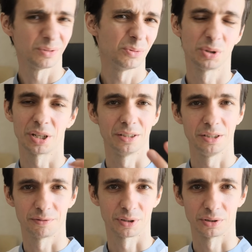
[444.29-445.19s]
there are
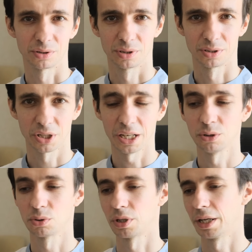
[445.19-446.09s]
different schedules,